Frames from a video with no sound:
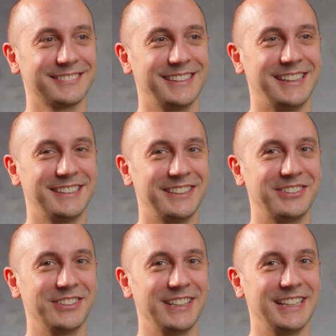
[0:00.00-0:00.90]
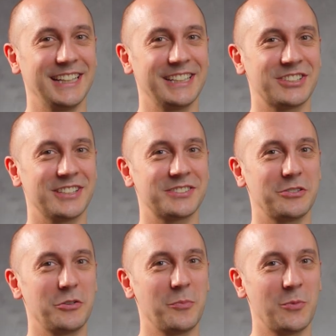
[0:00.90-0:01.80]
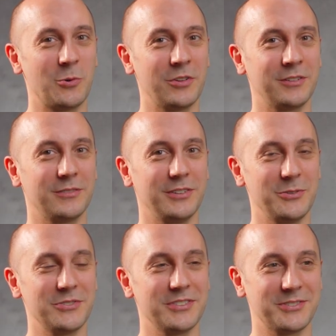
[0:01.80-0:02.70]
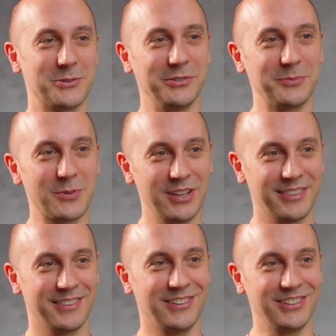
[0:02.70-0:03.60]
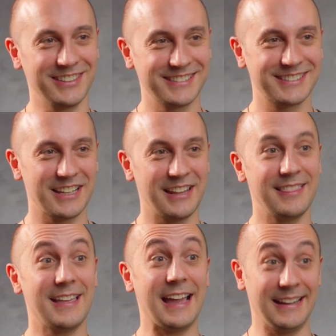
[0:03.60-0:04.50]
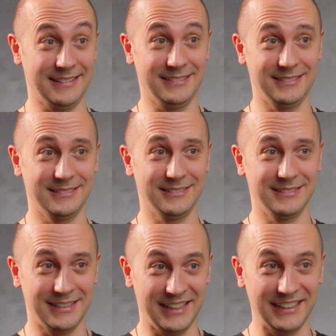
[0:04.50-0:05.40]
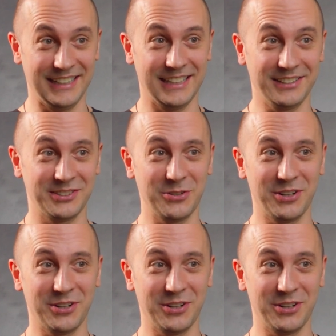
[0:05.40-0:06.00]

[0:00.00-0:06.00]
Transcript: He didn't really get a chance to do more than use his cold breath on us, and that nearly killed 2